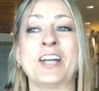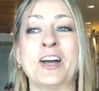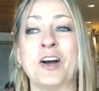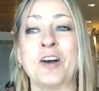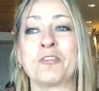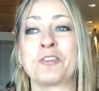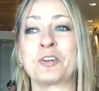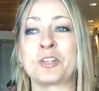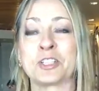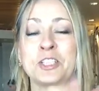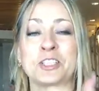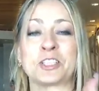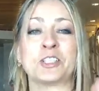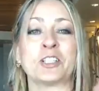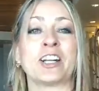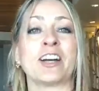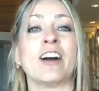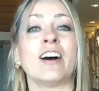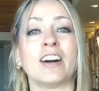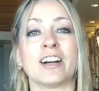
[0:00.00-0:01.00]
of course it's
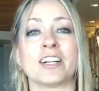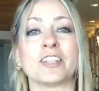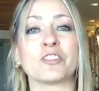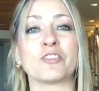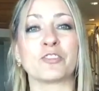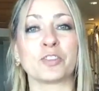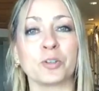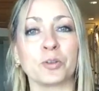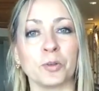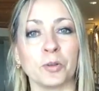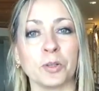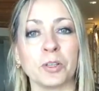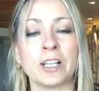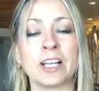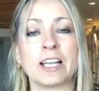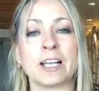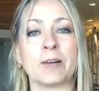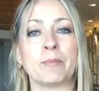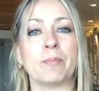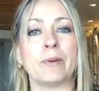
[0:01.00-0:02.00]
not a hard rule,
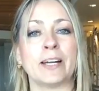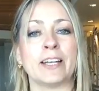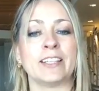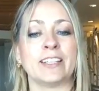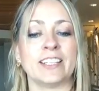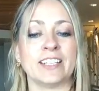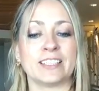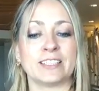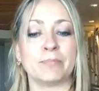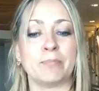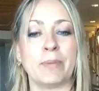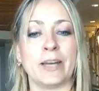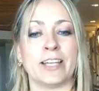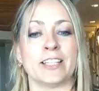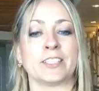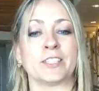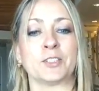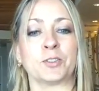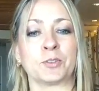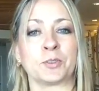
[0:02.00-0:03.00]
but it's
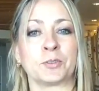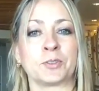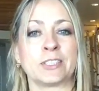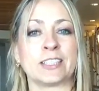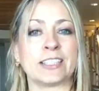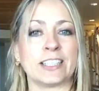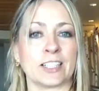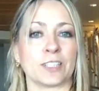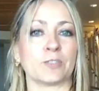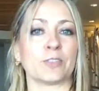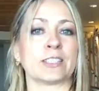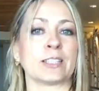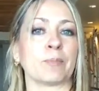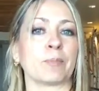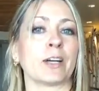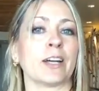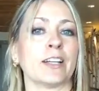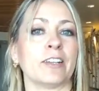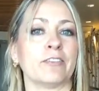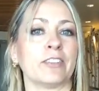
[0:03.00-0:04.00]
best to stick to some
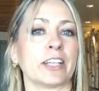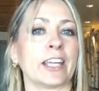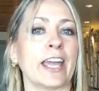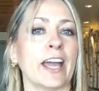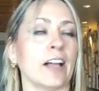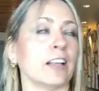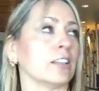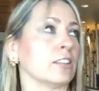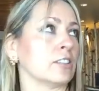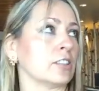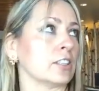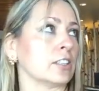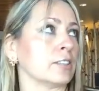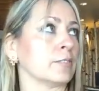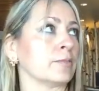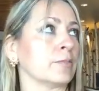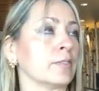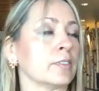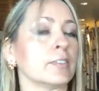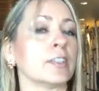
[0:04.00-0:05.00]
kind of a calendar,
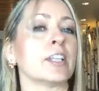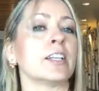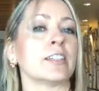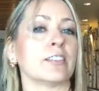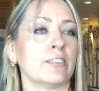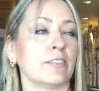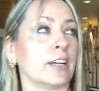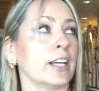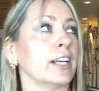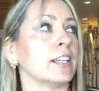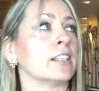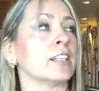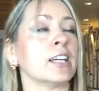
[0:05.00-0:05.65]
right?